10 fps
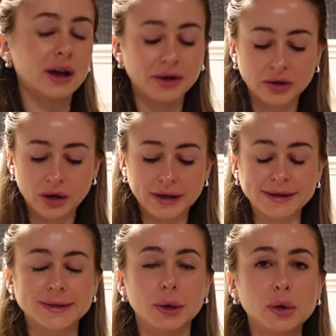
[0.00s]
I don't like
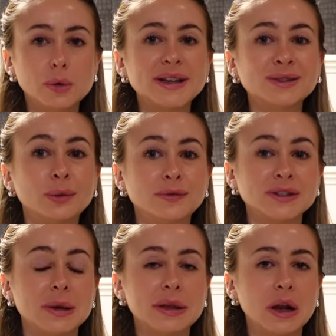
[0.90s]
it so I'll always opt for
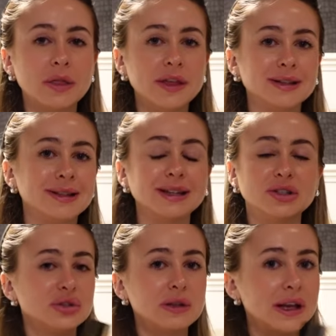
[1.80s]
something like this and it's
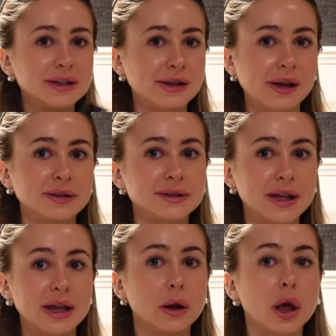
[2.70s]
just like a second
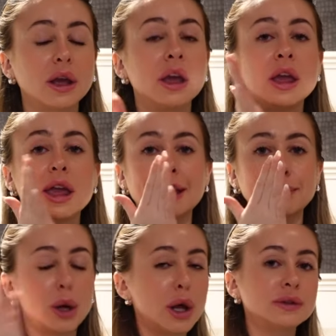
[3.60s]
skin. Like
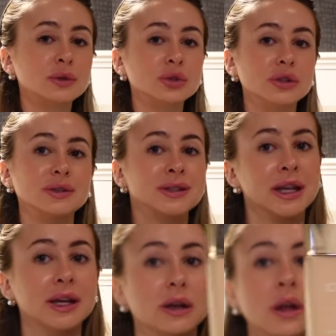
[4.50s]
it blurs onto your
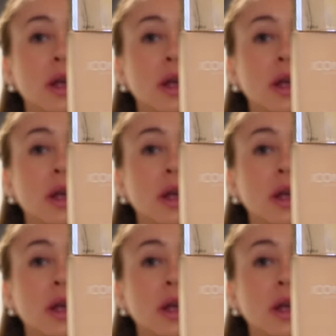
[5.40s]
skin